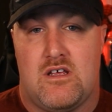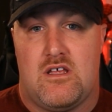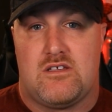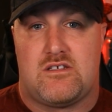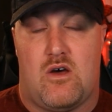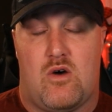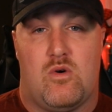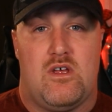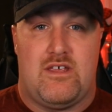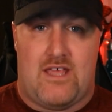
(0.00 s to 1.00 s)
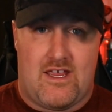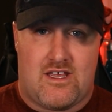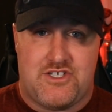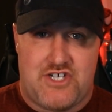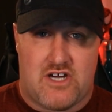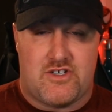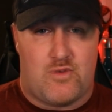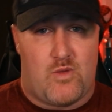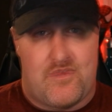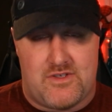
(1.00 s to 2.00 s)
So in conjunction
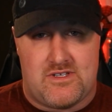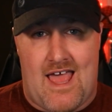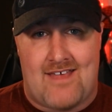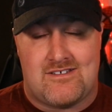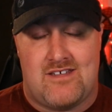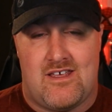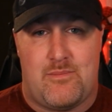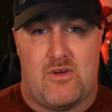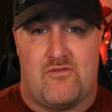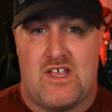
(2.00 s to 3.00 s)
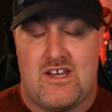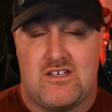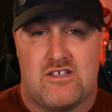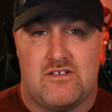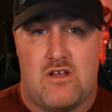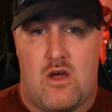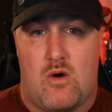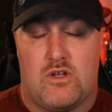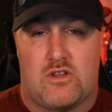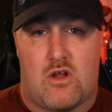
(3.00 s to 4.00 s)
with the last tip of getting to know
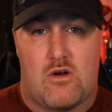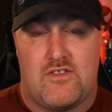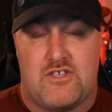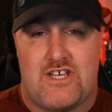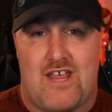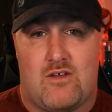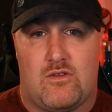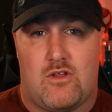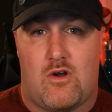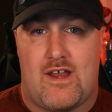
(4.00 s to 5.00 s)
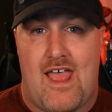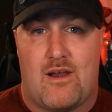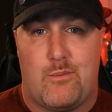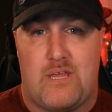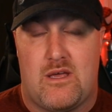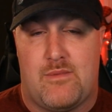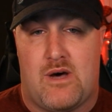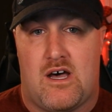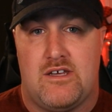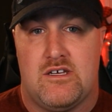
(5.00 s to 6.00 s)
and learning the channel and learning how to be a
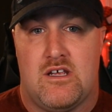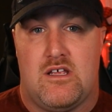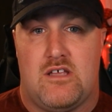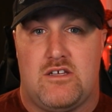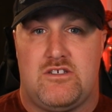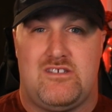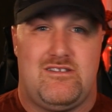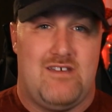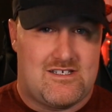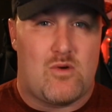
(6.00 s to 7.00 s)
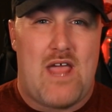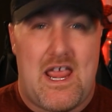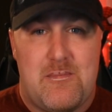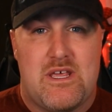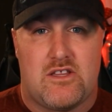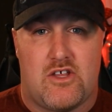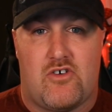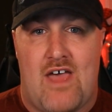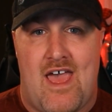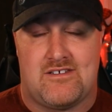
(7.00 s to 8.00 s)
mod, it's okay to be a little
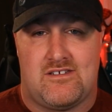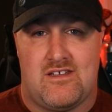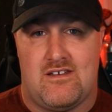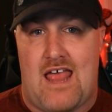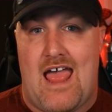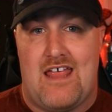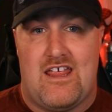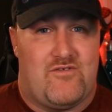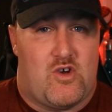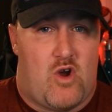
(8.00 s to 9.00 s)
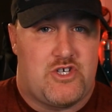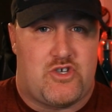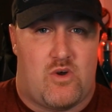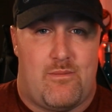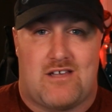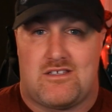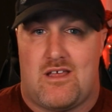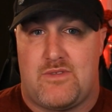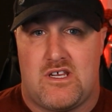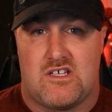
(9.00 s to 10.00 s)
hesitant. If you're unsure about
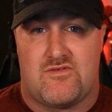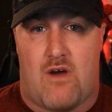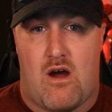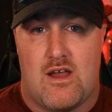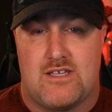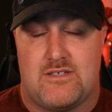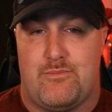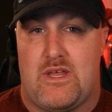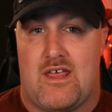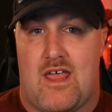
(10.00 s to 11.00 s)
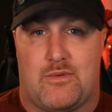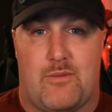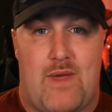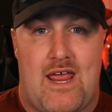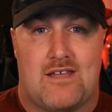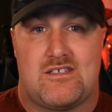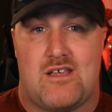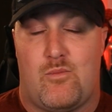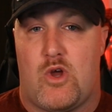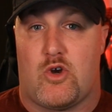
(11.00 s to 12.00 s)
something as far as being able to ban
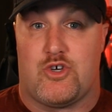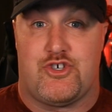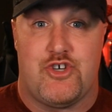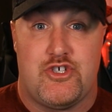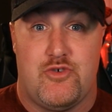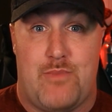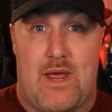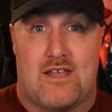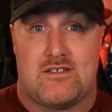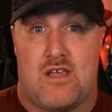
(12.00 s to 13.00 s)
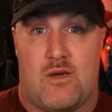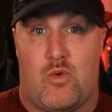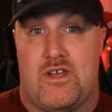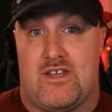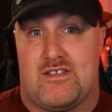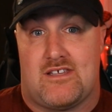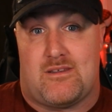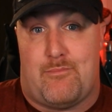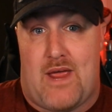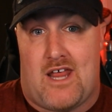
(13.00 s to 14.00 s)
someone, or should you ban someone, is this a
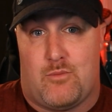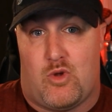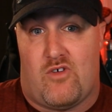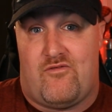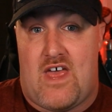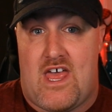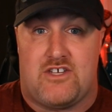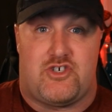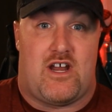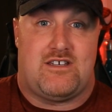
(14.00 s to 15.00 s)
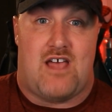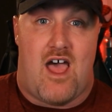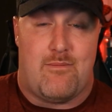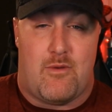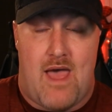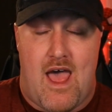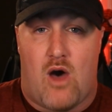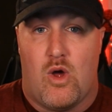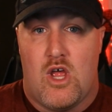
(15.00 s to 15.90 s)
bannable offense, should I time them out,